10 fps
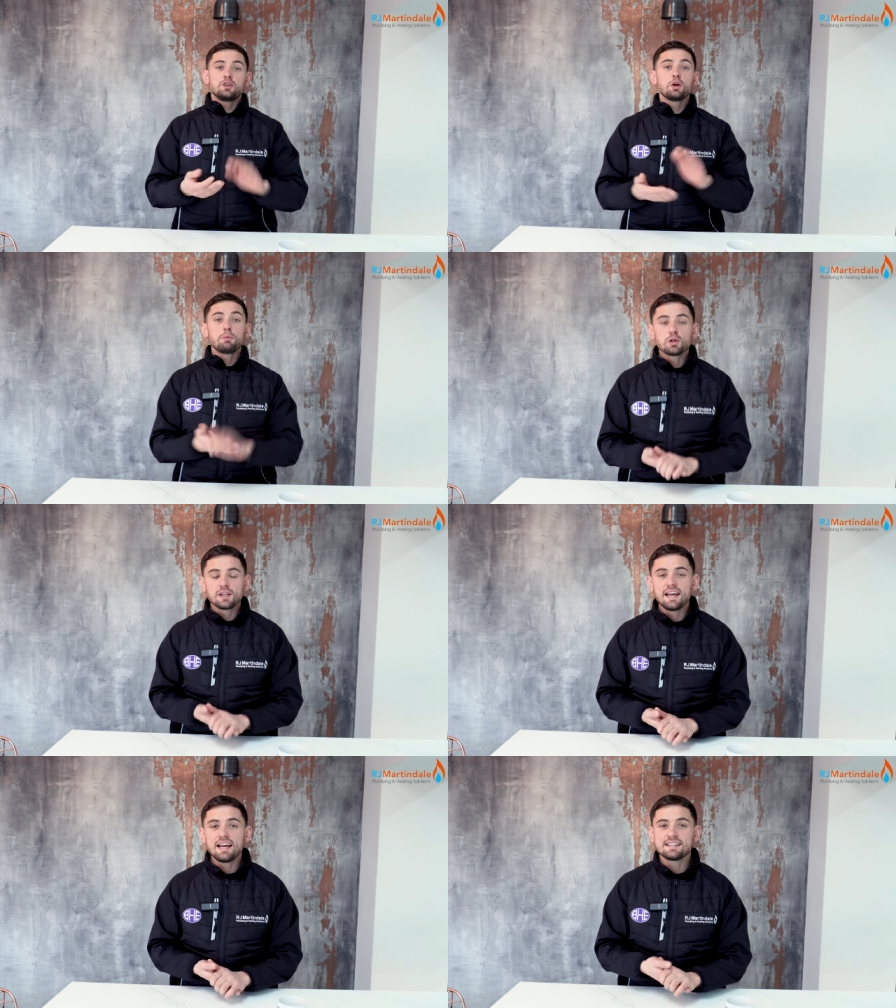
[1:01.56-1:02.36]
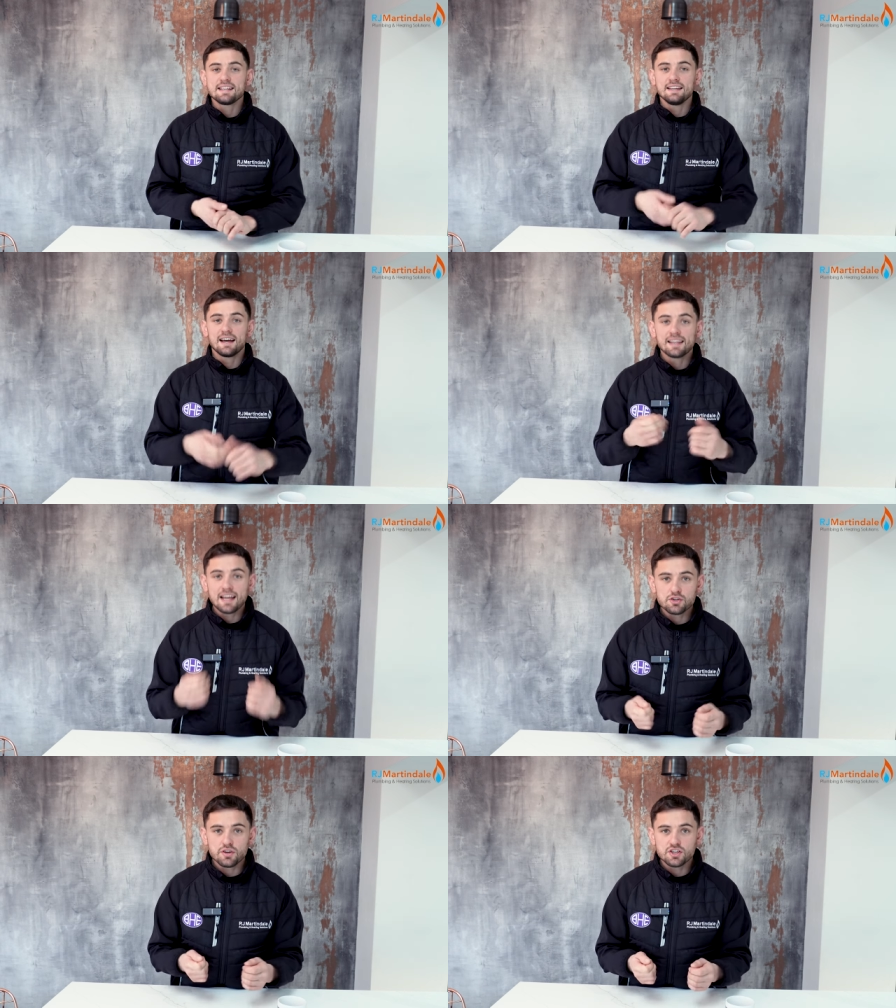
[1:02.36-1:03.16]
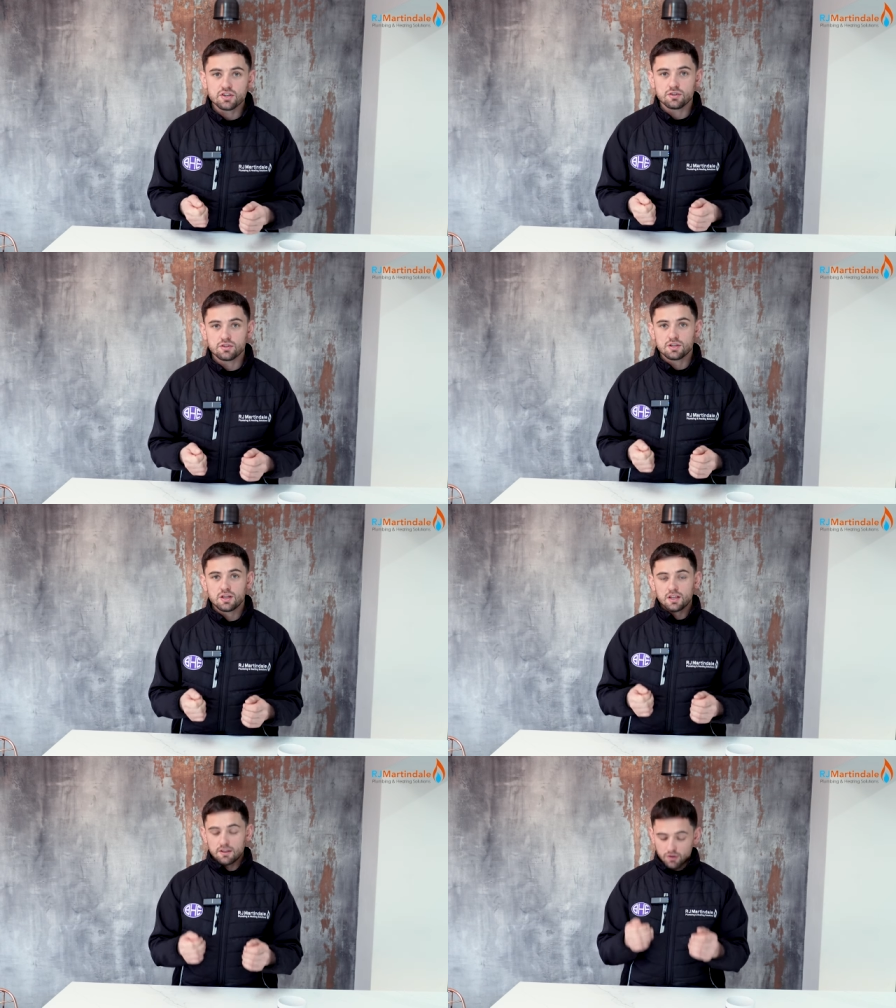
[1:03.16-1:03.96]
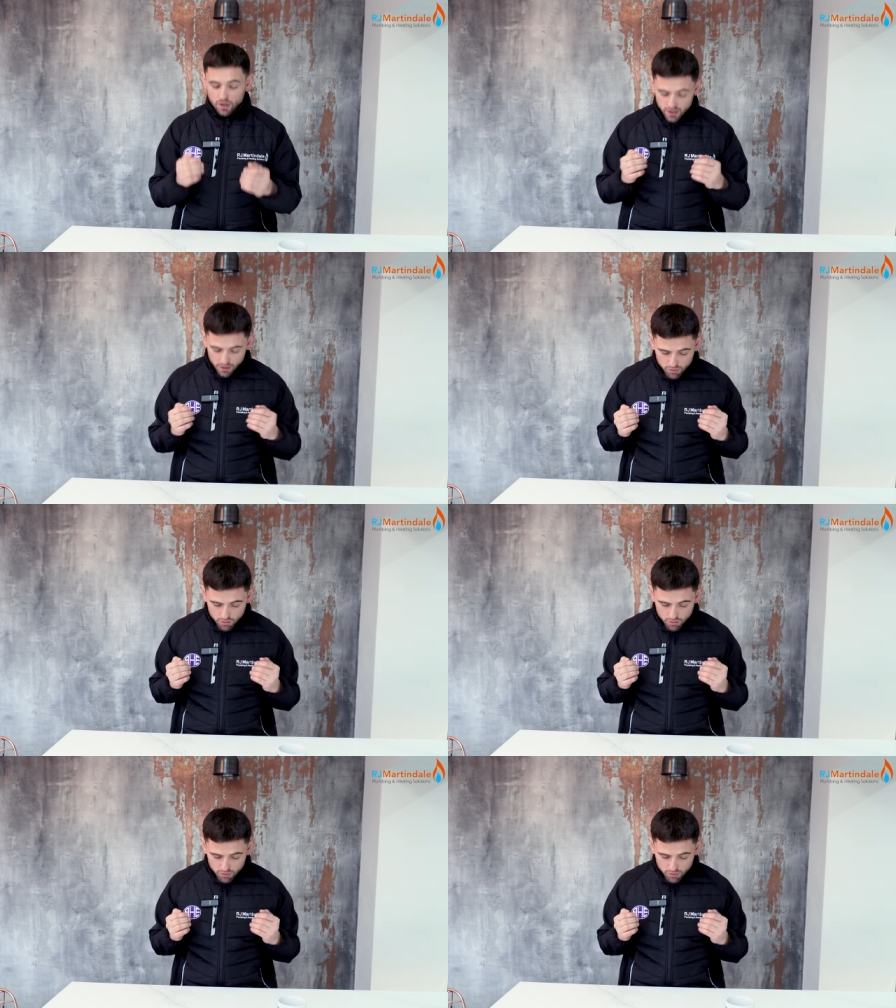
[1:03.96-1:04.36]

double glazing, electricians. You've got, you're